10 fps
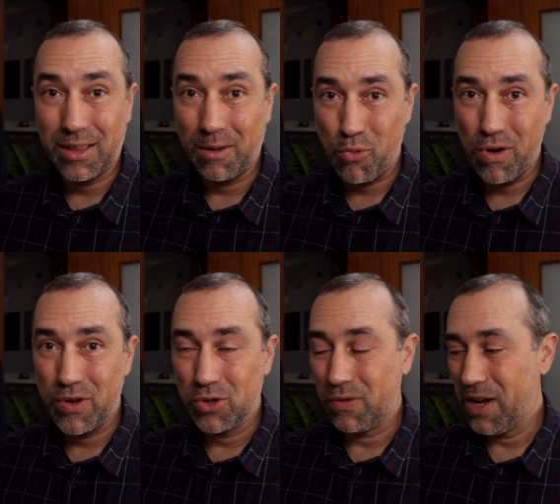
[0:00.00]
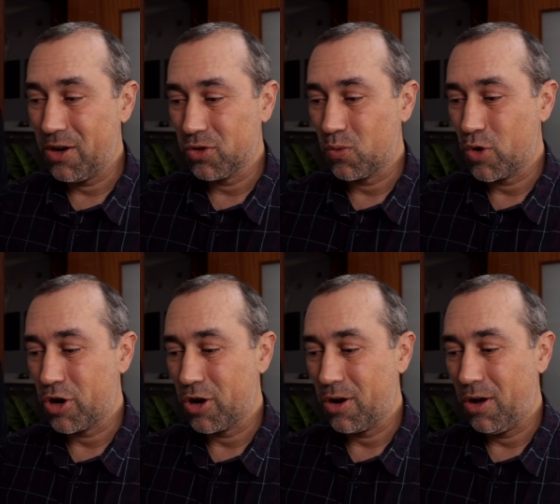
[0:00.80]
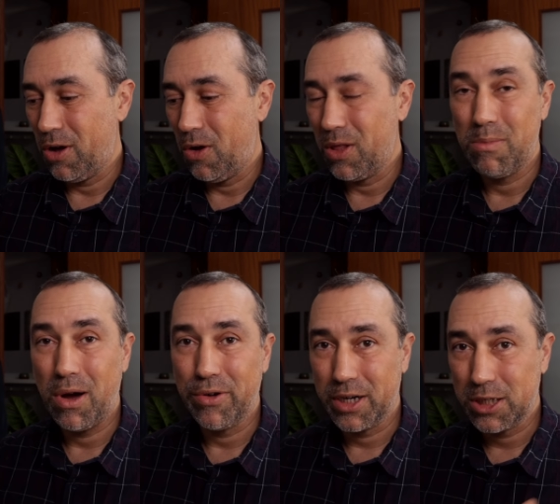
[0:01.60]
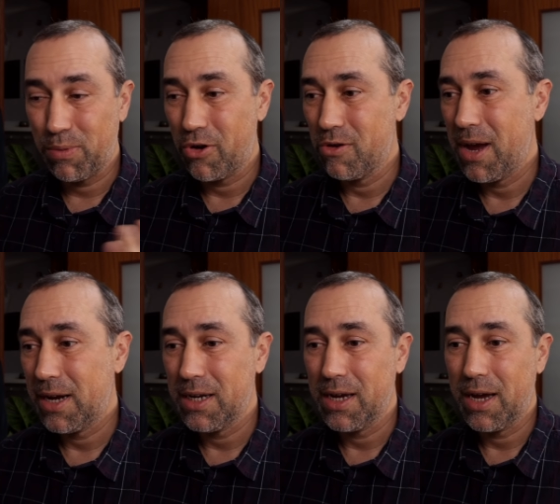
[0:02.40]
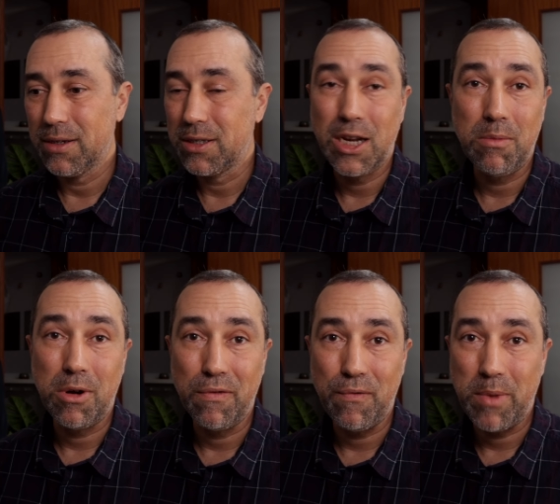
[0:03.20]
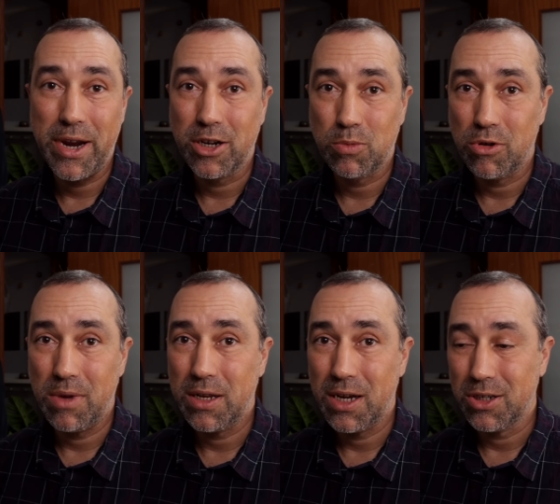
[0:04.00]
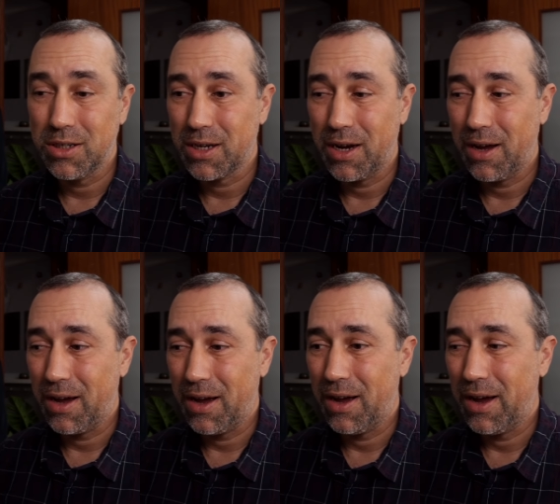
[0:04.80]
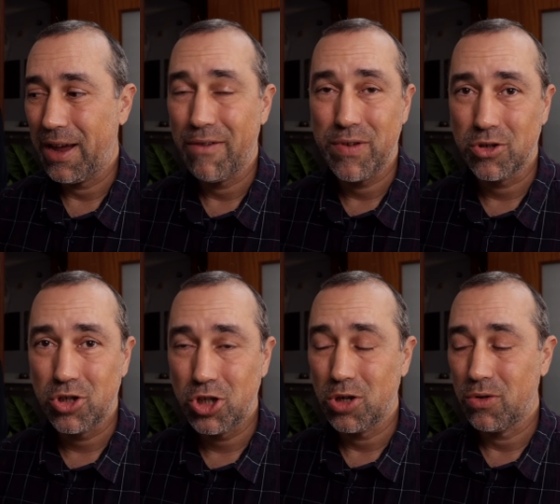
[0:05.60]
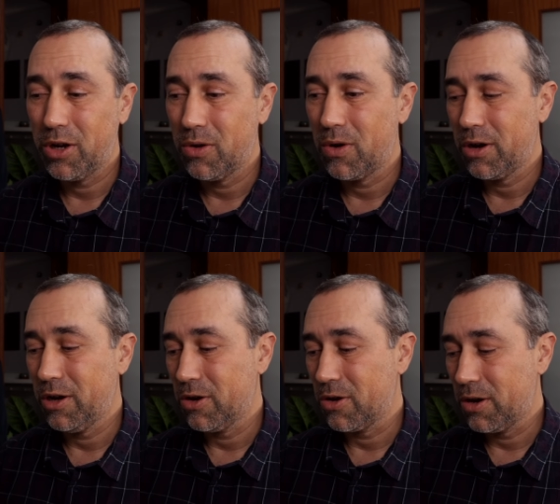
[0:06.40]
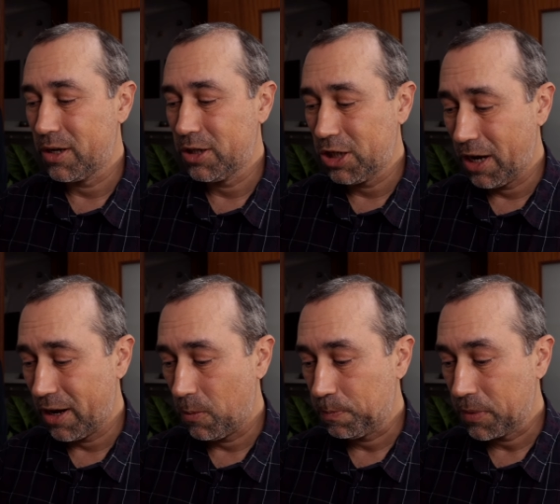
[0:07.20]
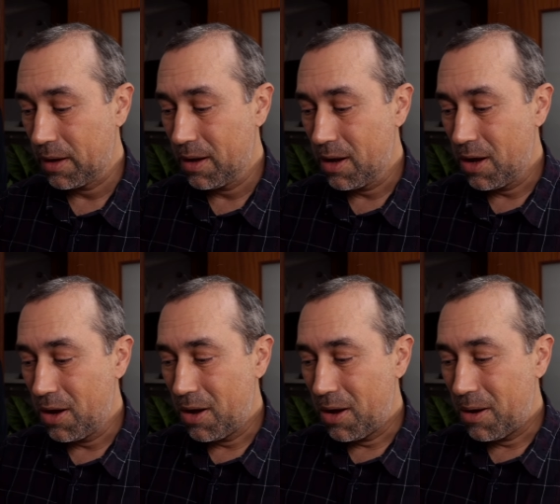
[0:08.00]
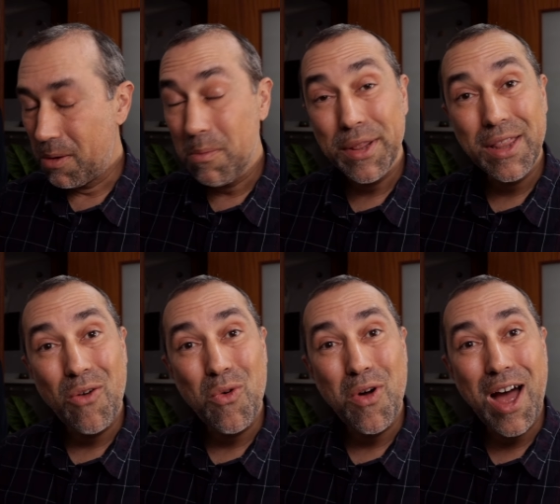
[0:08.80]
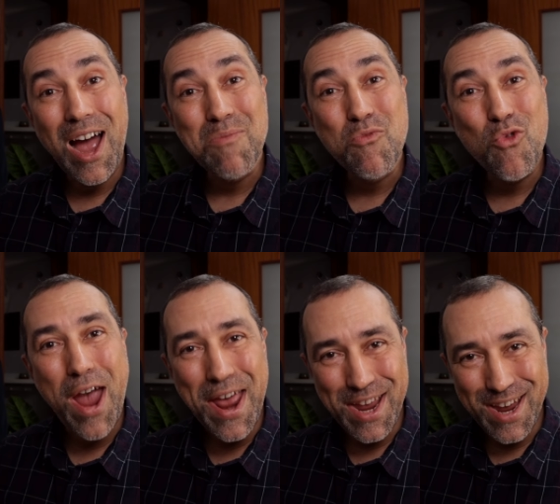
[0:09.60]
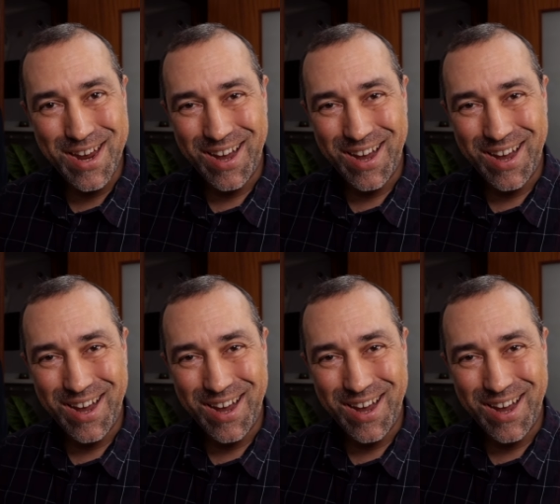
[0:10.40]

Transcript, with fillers: The previous videos were all about experimenting and some of my experimentations I, I, I haven't shown you here on the channel. But now I'm ready.